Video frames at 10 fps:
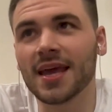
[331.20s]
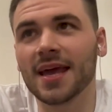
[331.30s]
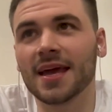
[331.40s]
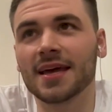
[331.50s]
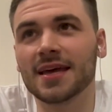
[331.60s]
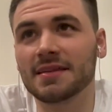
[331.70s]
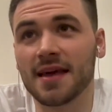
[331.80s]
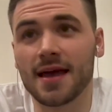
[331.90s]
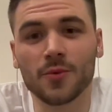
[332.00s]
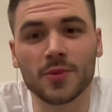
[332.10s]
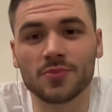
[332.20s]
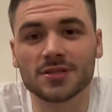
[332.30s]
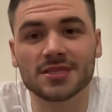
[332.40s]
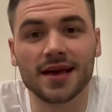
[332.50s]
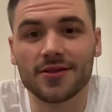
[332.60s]
and they helped me
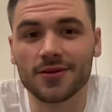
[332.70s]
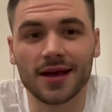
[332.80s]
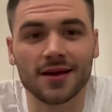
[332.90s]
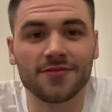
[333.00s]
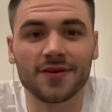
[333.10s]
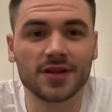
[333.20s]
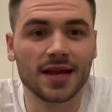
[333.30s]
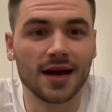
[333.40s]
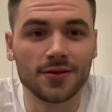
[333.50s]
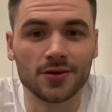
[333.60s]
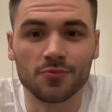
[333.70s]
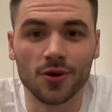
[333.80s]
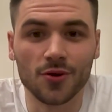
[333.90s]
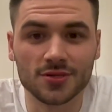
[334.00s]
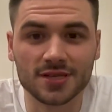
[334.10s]
put together like a $50
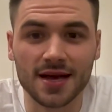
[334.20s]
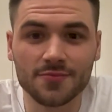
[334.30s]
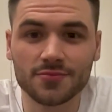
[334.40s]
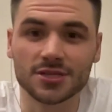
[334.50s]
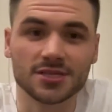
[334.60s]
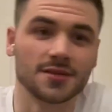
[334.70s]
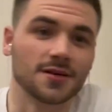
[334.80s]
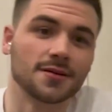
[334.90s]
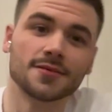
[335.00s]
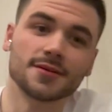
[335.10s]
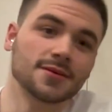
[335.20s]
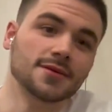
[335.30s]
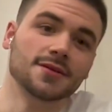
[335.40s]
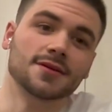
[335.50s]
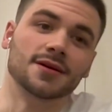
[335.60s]
prototype, just a,
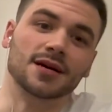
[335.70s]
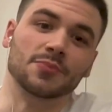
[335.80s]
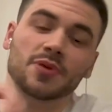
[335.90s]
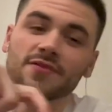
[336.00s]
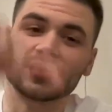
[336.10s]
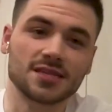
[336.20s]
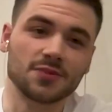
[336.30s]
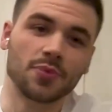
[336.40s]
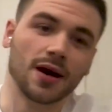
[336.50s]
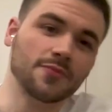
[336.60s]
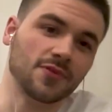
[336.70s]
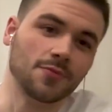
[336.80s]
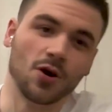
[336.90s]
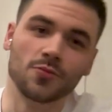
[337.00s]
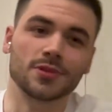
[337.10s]
a PVC pipe
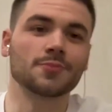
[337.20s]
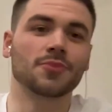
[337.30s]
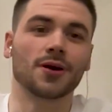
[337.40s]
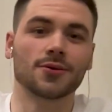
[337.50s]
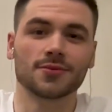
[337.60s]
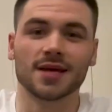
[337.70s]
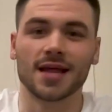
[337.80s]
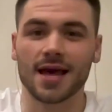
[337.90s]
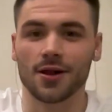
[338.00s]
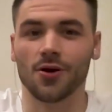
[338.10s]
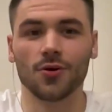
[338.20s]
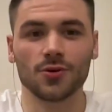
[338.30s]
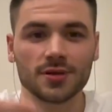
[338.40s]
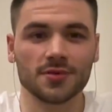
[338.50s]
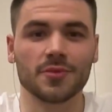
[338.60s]
from Home Depot that had a
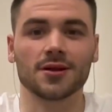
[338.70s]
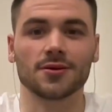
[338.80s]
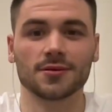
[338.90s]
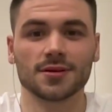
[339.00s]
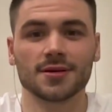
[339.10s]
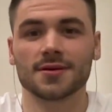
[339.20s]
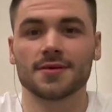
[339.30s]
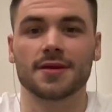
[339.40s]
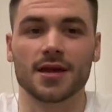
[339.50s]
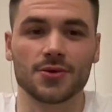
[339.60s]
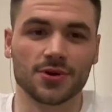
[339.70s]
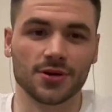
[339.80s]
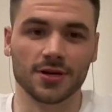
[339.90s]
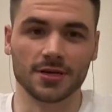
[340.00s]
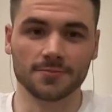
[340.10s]
hole in the middle that you
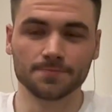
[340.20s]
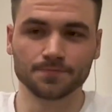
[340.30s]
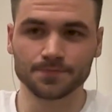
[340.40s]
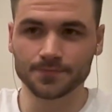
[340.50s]
could